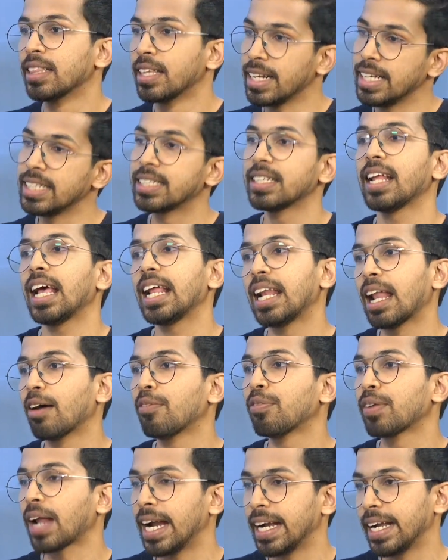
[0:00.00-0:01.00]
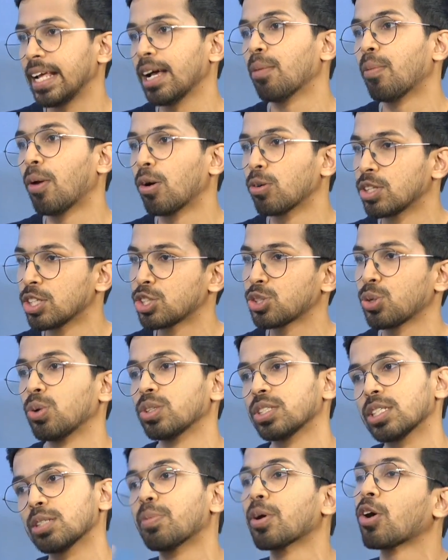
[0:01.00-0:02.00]
the reason I love writing about the
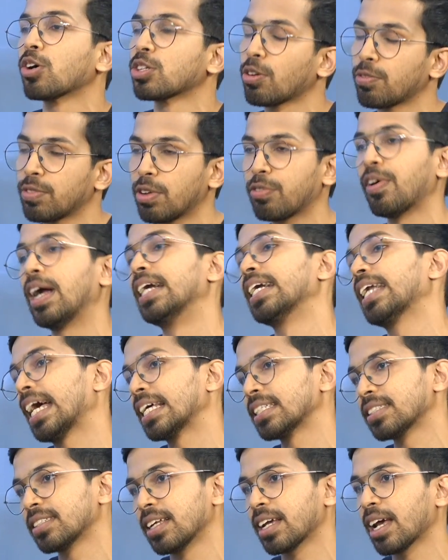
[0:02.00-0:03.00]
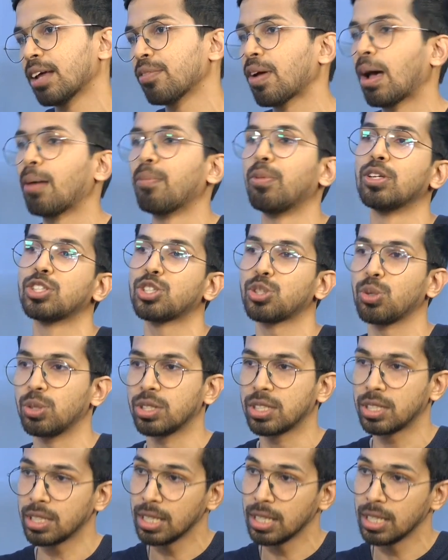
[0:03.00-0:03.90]
shows is because of the fantastic and fabulous shows